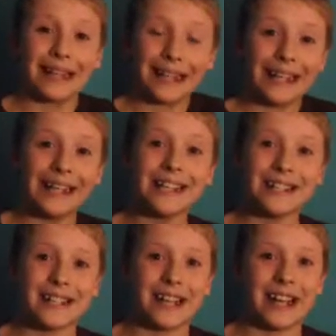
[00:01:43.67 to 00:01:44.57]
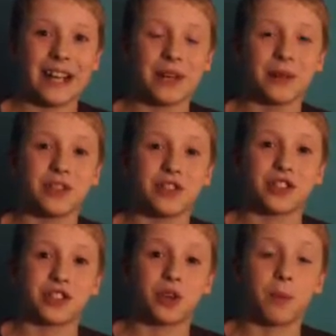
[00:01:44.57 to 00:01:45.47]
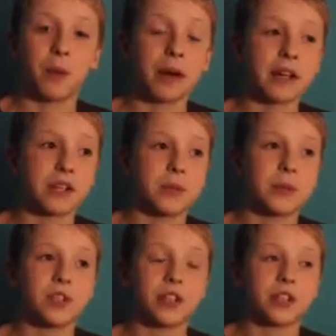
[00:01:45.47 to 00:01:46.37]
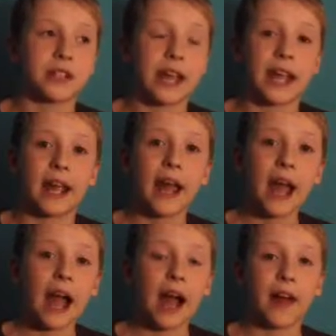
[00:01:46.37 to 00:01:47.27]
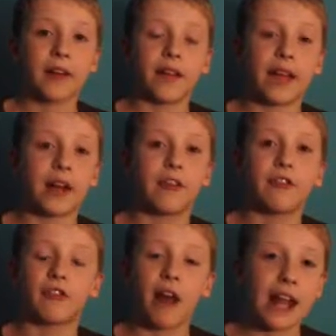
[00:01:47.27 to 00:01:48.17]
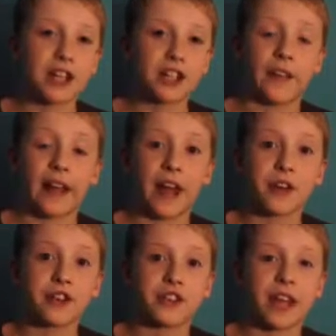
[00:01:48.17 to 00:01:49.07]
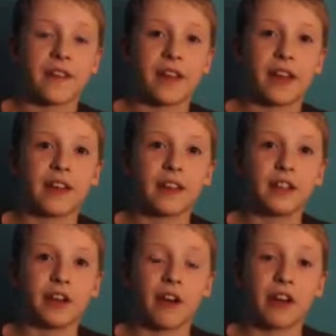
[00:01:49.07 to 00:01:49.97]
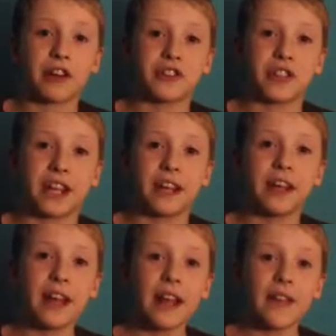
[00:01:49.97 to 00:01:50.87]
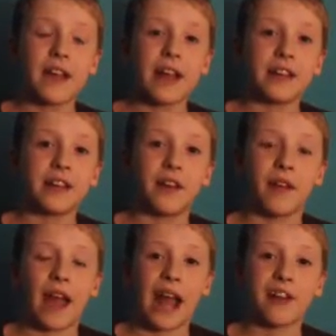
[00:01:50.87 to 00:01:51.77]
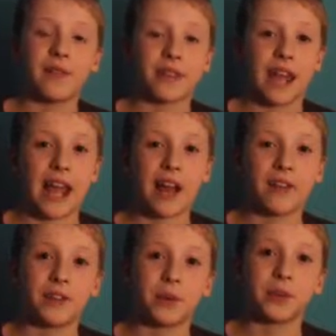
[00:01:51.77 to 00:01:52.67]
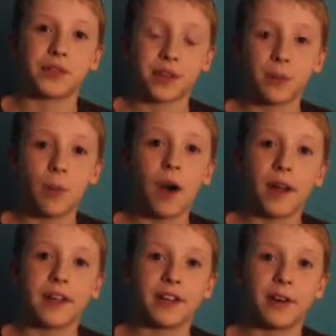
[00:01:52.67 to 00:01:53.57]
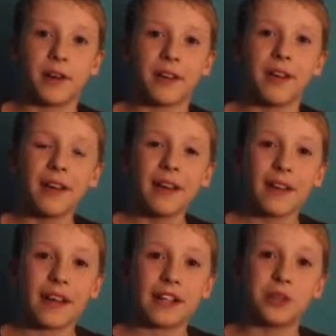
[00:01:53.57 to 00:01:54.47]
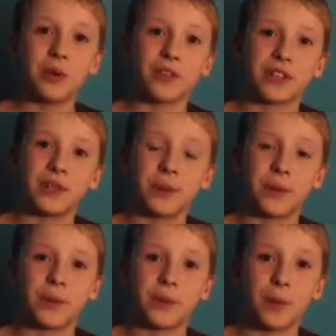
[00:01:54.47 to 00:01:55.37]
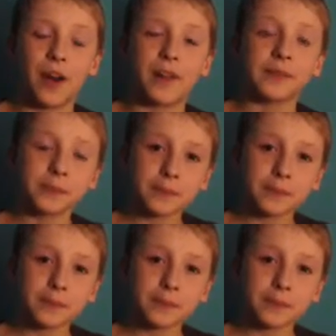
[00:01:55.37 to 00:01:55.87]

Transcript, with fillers: easy, and it was just so boring because we would just stay on, like, a fraction. Like, I understand that, you know, I understand that, you know, a half plus a half equals one, you know, what I mean? like, two over two equals one.